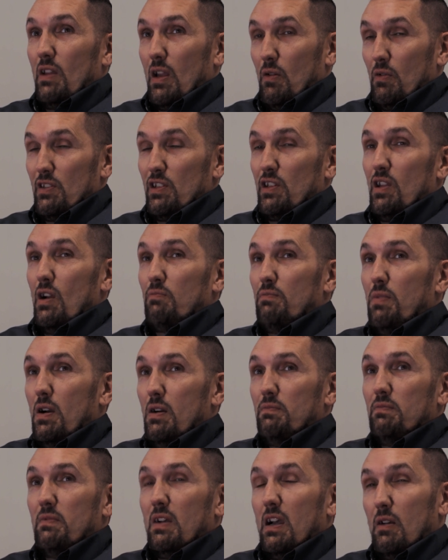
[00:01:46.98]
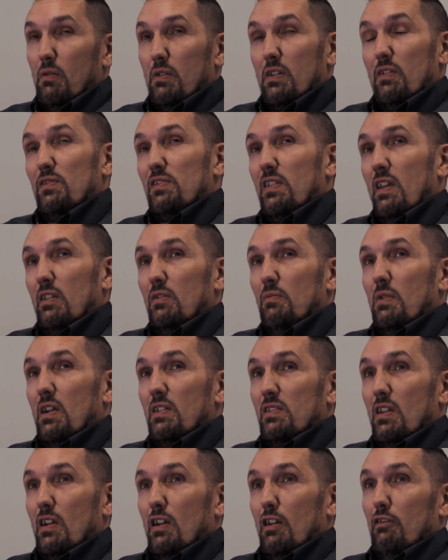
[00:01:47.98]
when I was a young pup, I would have said to
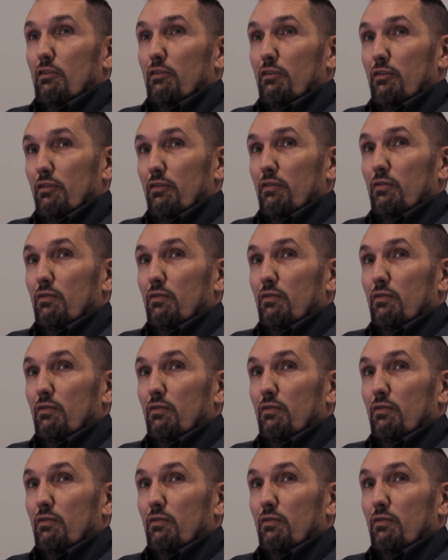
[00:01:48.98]
myself,